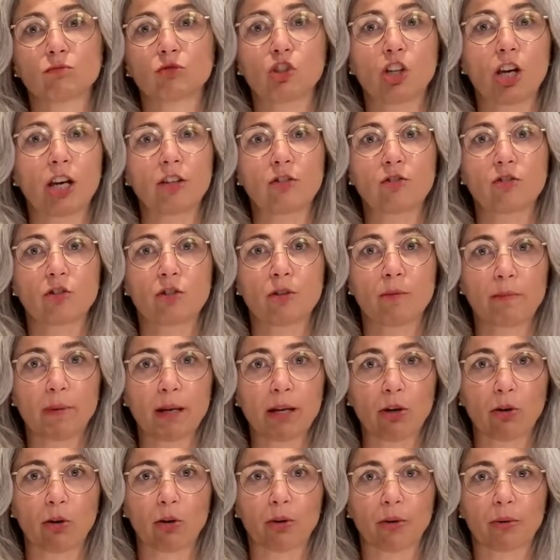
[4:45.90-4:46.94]
Change the
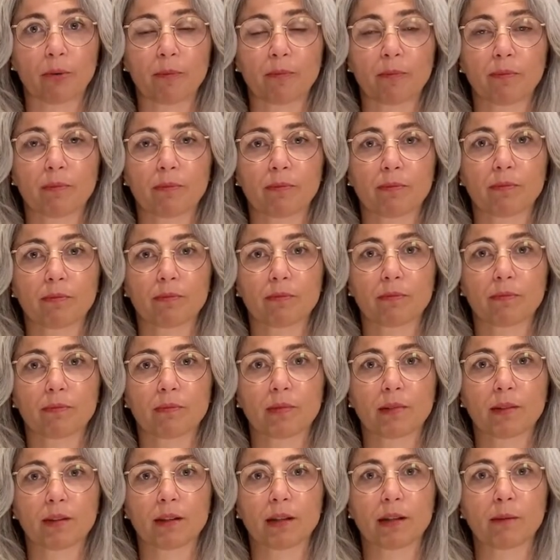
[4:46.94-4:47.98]
mirror.
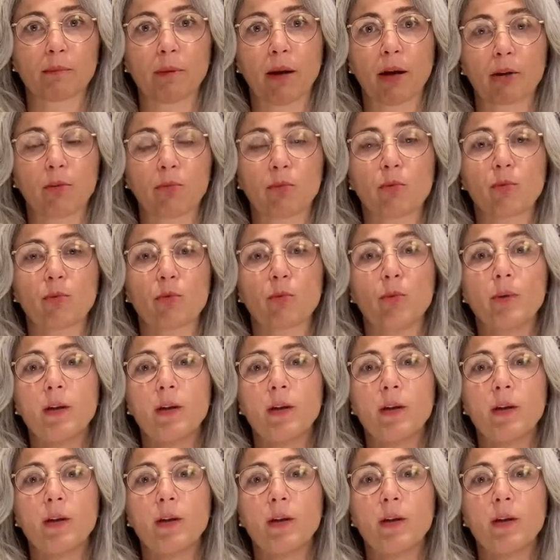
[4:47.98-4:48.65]
In powder rooms,